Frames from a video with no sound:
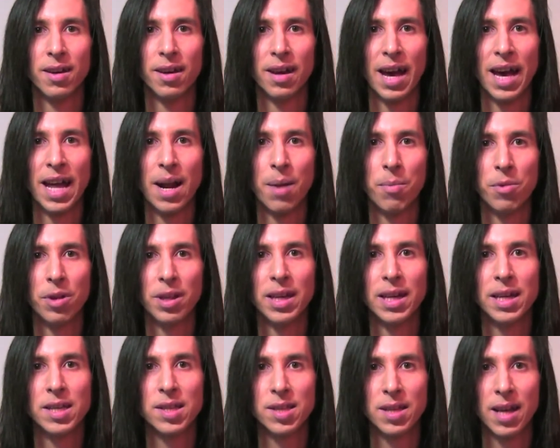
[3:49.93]
and I'm
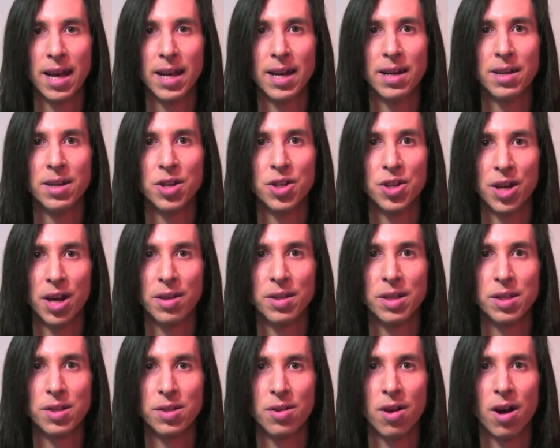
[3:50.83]
really excited to share
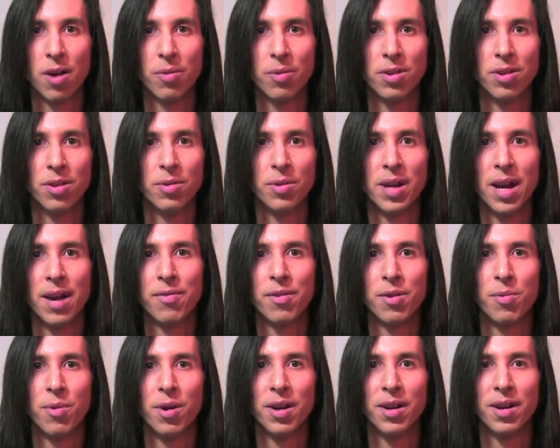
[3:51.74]
this song with you and
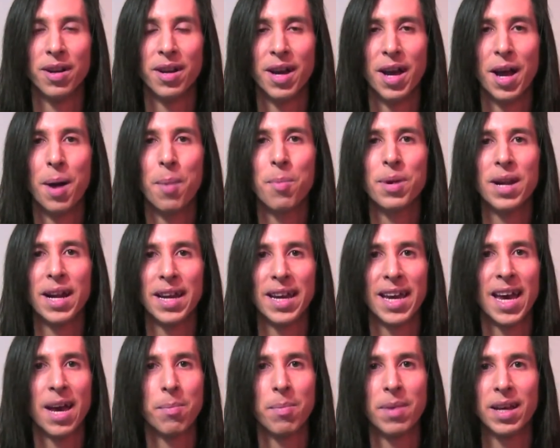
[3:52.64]
everyone, but I
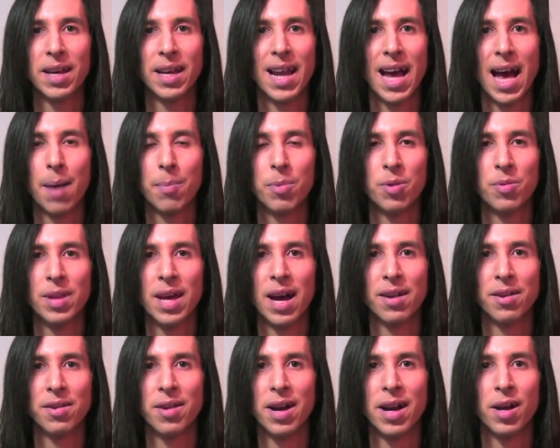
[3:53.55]
can't make it happen
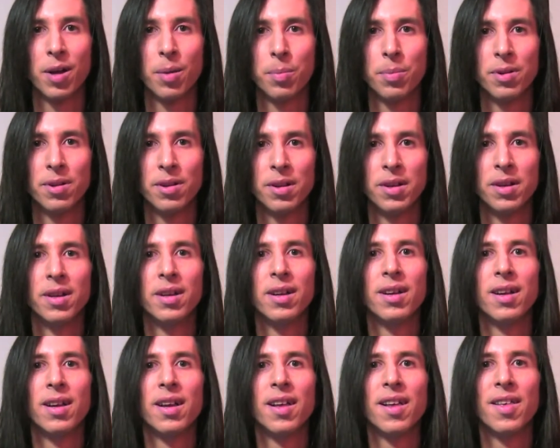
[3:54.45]
without your help.
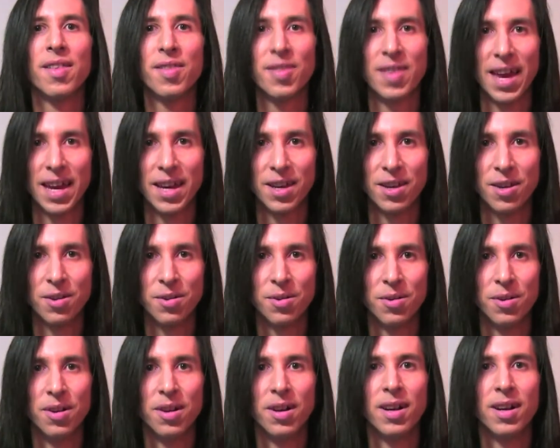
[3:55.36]
Thank
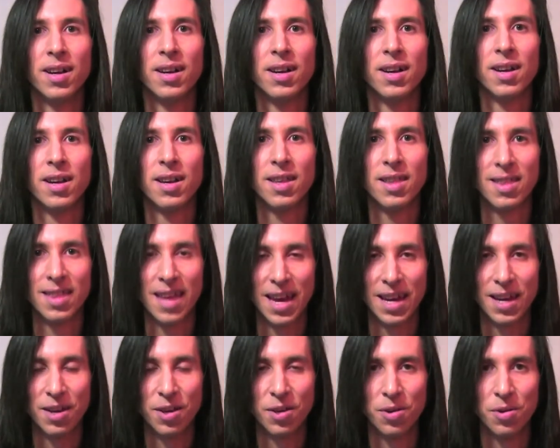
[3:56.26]
you,
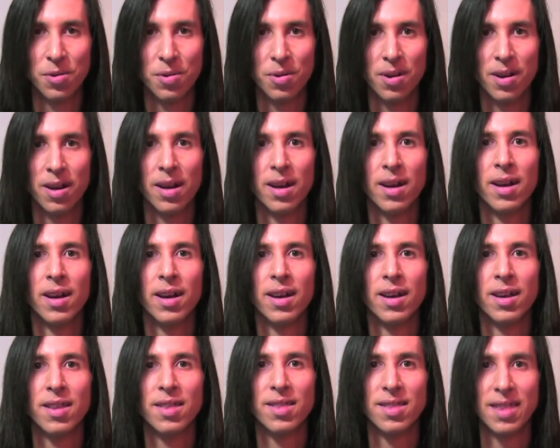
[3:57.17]
thank you,
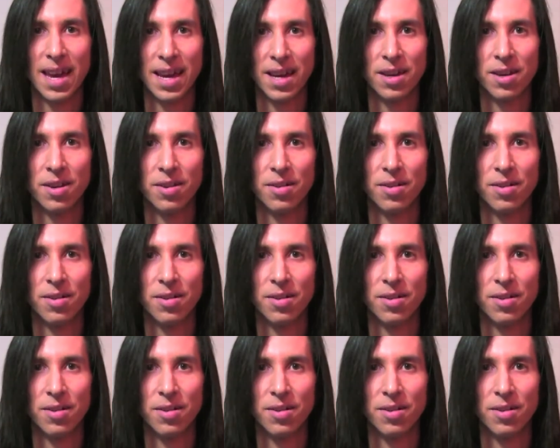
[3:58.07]
thank you.